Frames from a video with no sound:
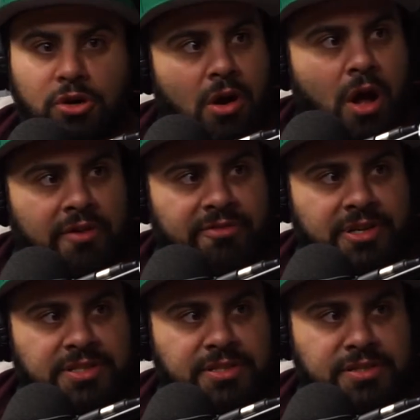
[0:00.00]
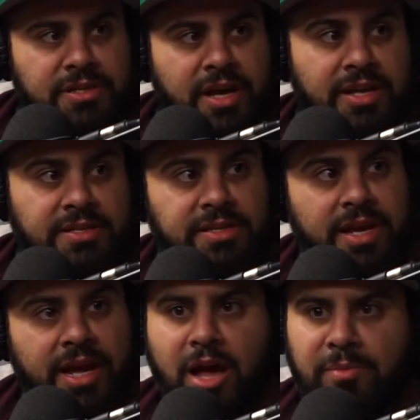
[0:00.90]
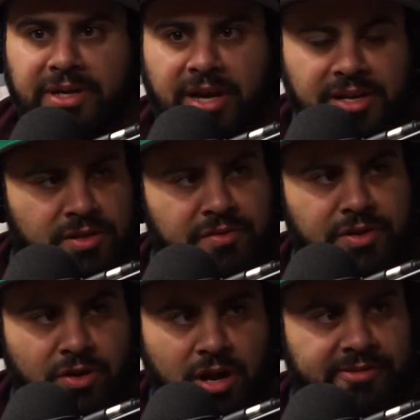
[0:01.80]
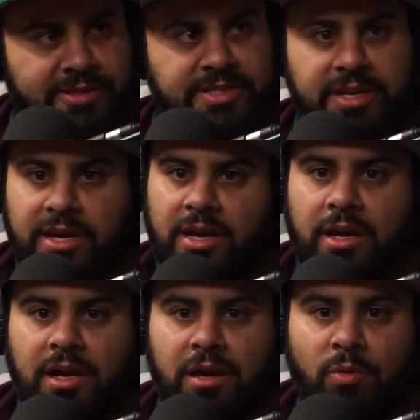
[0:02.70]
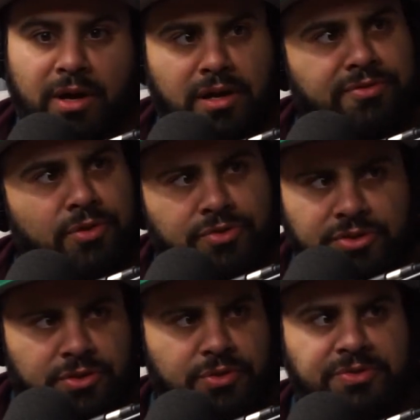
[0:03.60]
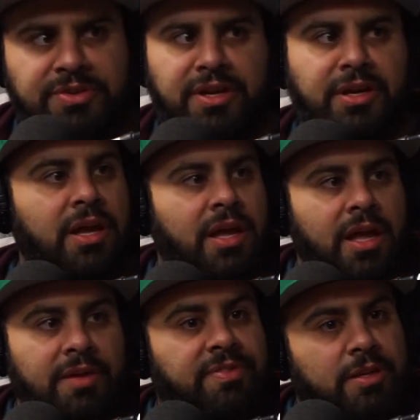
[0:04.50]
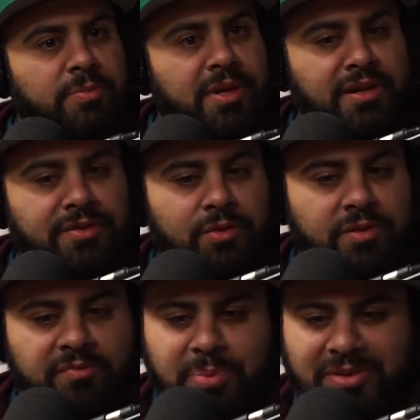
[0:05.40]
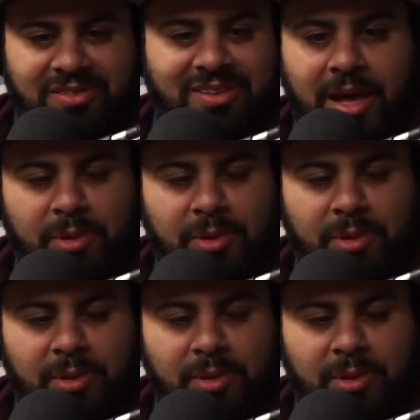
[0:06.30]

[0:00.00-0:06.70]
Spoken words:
come to your office and I'd say, how many guys do you have in your office? What kind of phones are you using? If there'd be any sort of